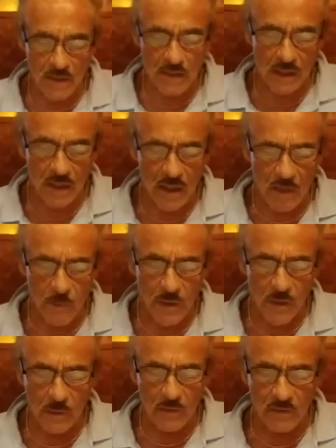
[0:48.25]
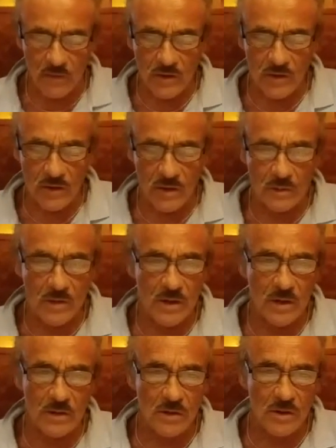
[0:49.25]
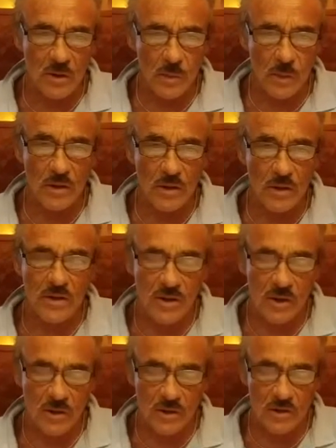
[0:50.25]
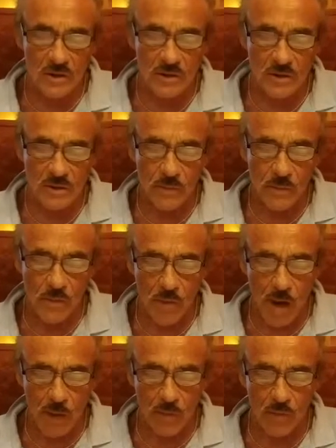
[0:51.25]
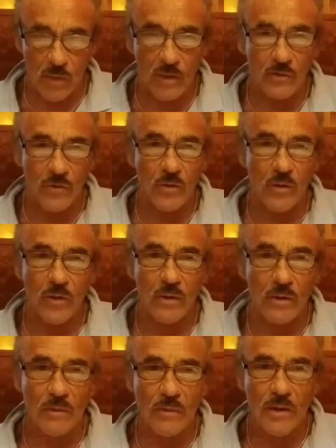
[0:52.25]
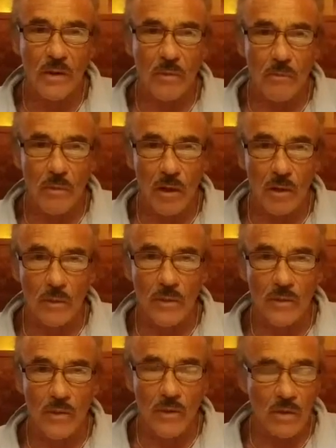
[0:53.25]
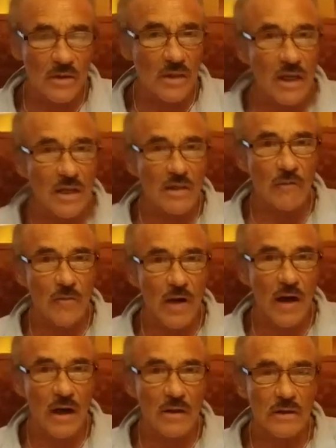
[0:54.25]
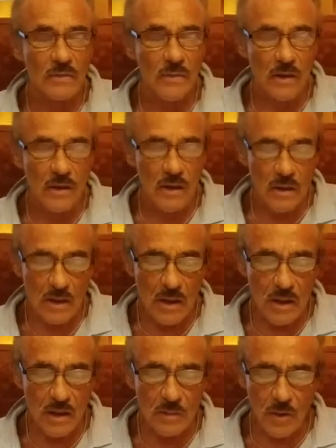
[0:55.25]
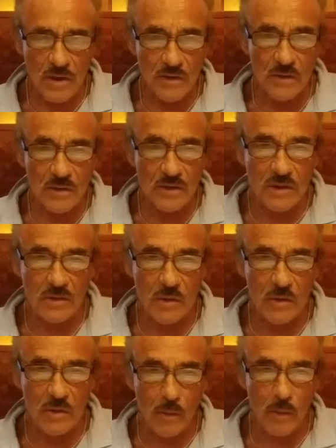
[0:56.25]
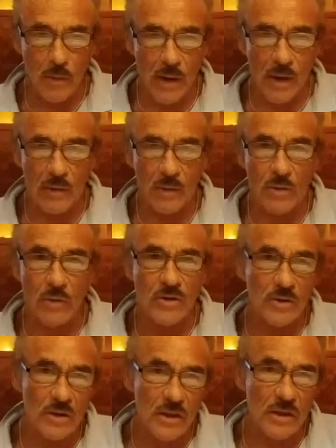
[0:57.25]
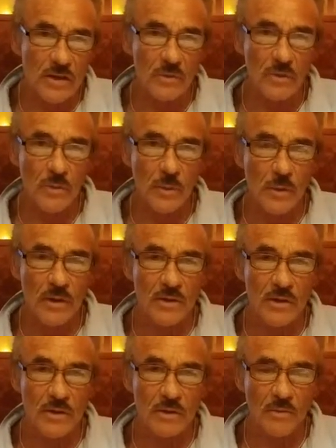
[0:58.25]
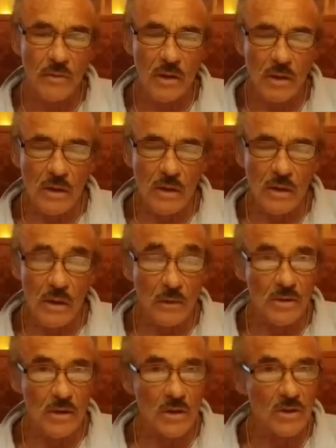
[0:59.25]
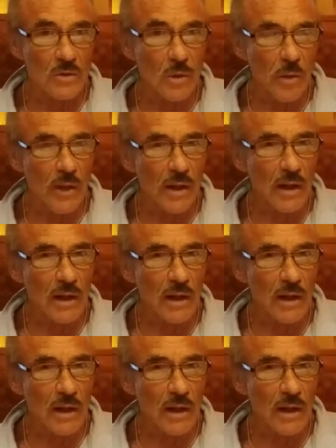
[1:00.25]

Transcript: a lot of people envision themselves, especially seniors, as Robert Redford or Marilyn Monroe. It's not the fact. Most of us can remember back when Richard Nixon was president. That was also when we had a